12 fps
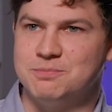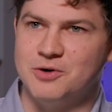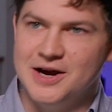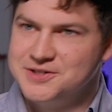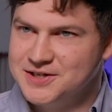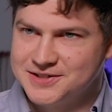keep
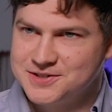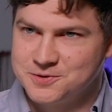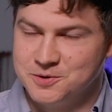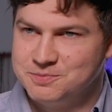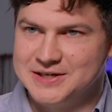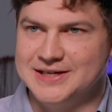projects
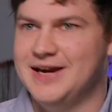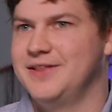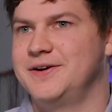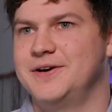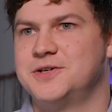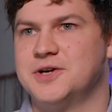grouped
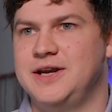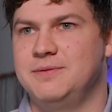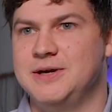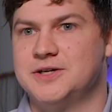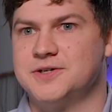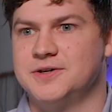together, trying
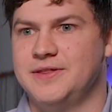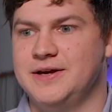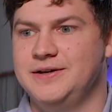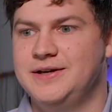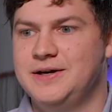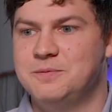to make sure
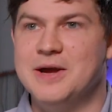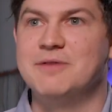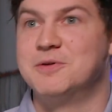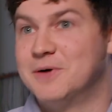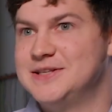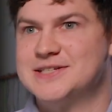that we
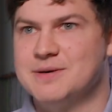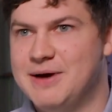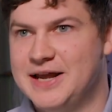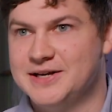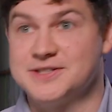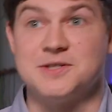have the right
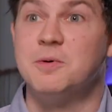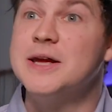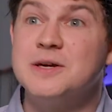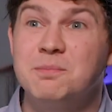schematics, the right